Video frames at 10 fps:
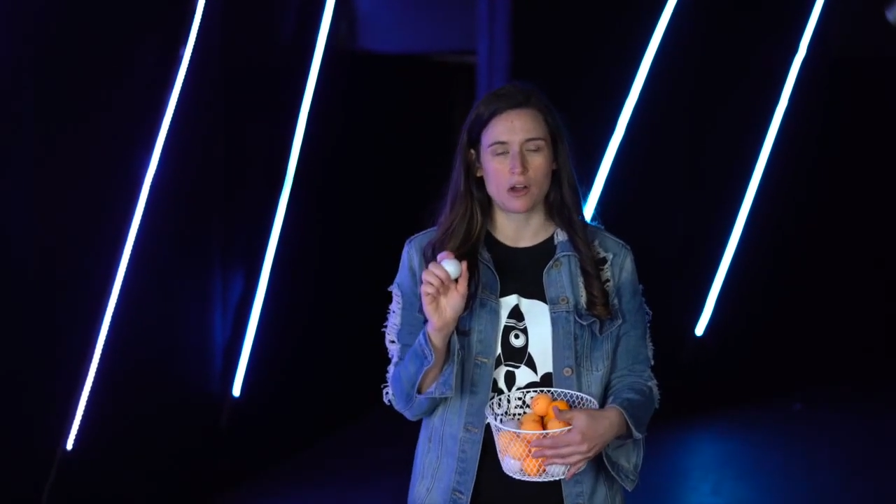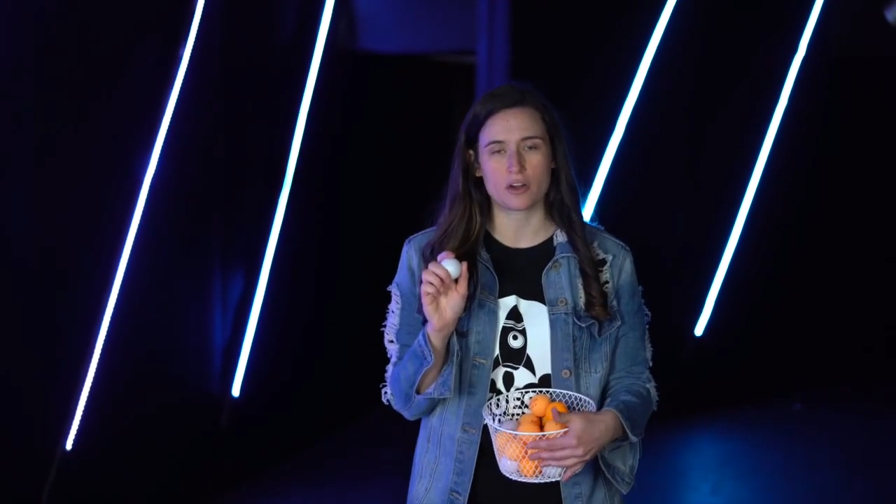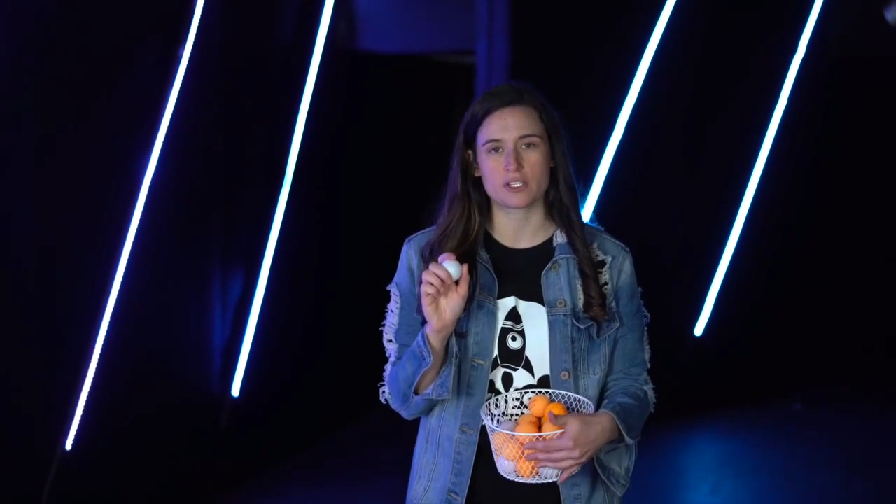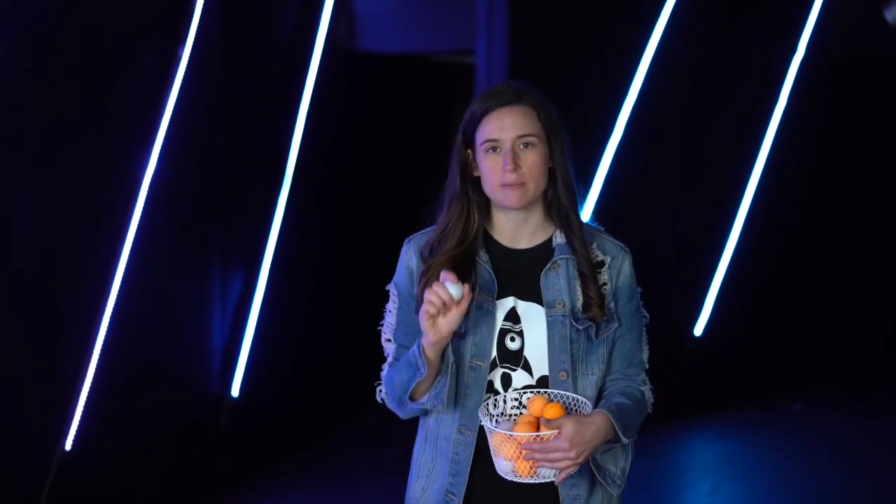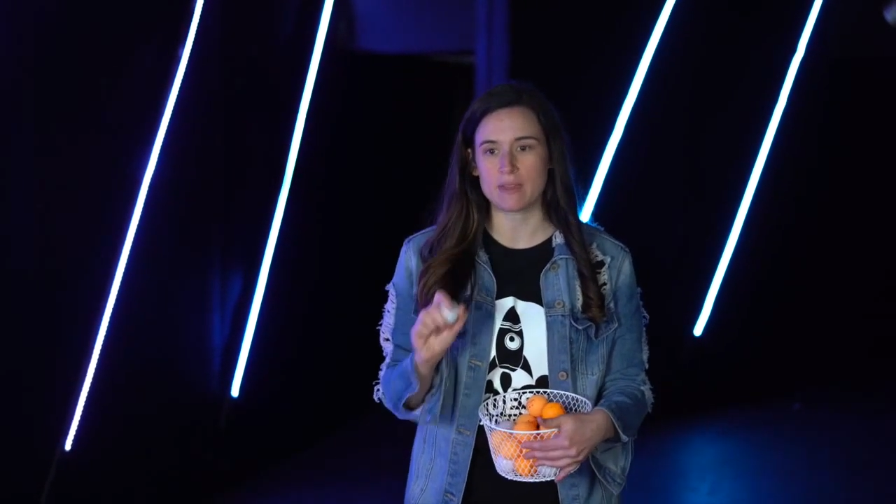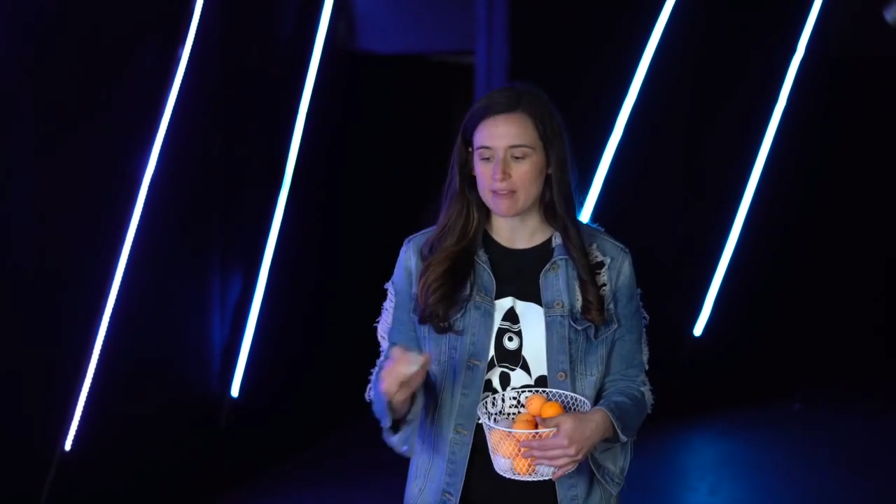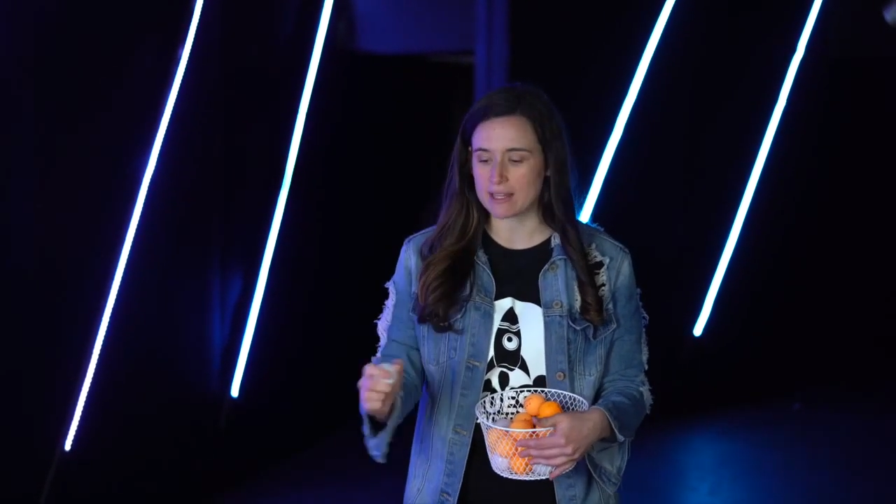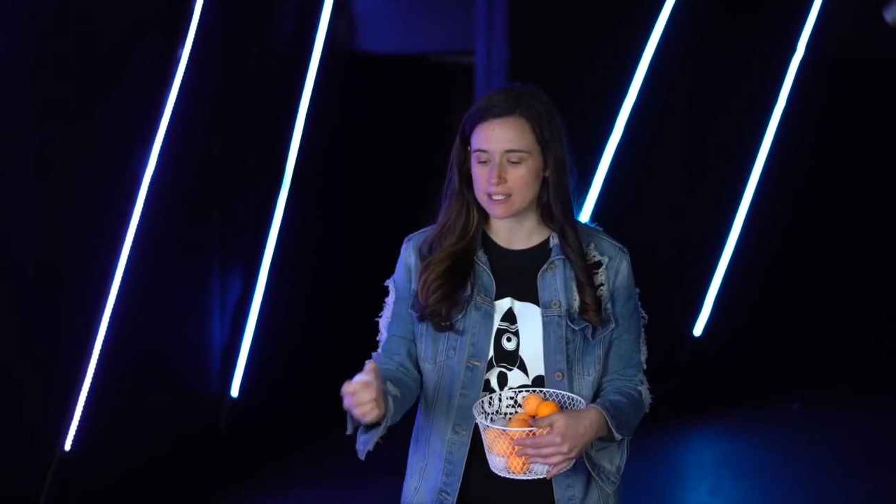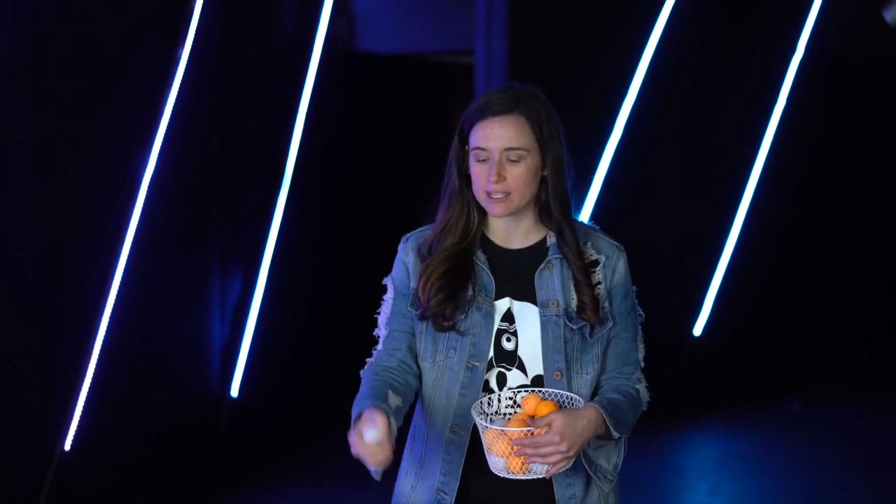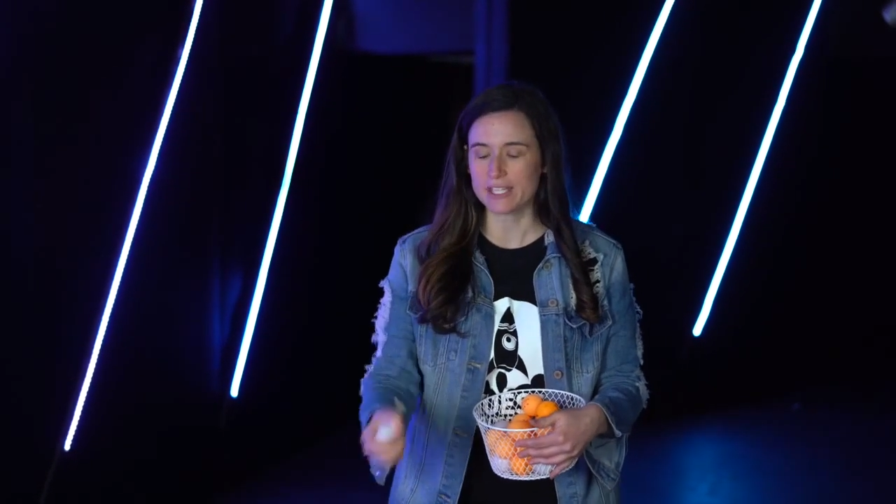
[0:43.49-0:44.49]
or something
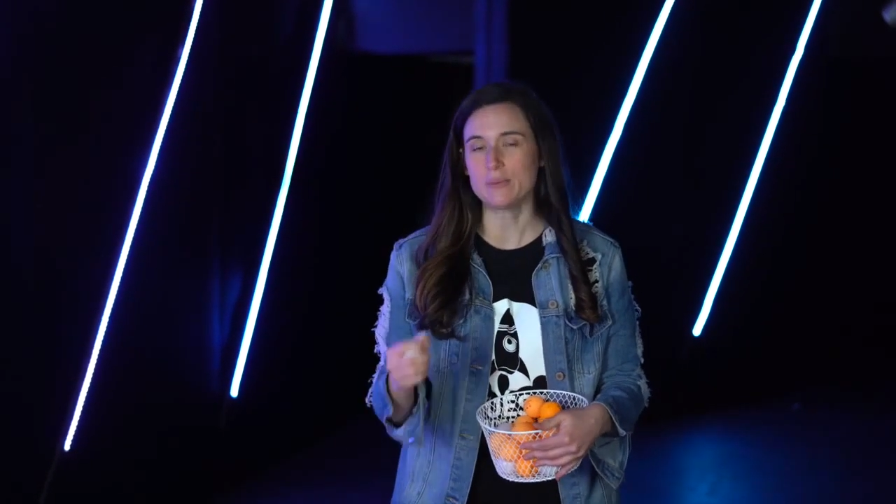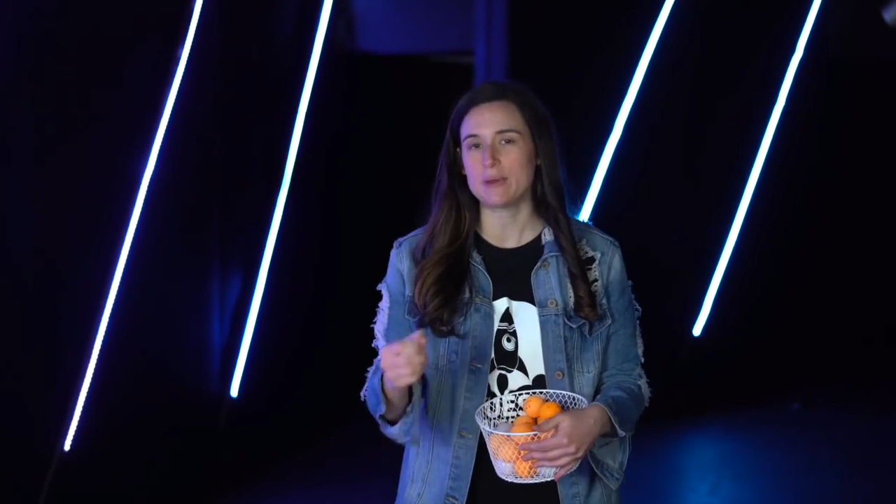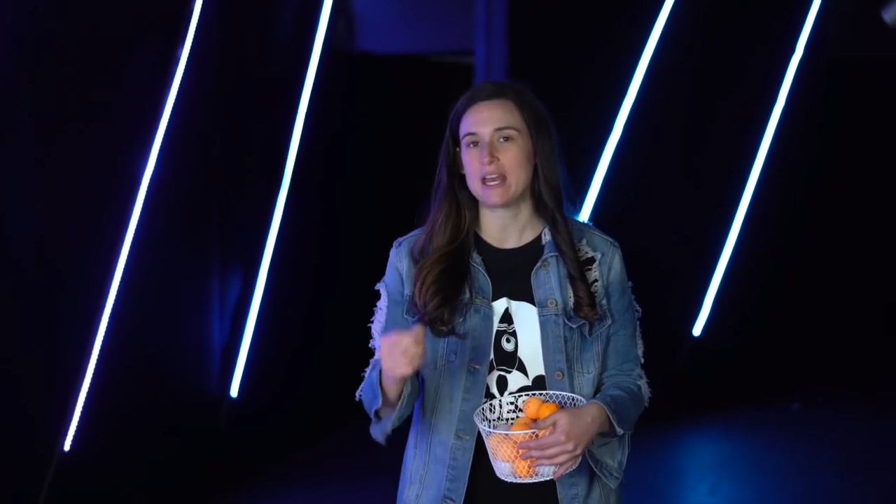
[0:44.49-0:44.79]
that's a little bit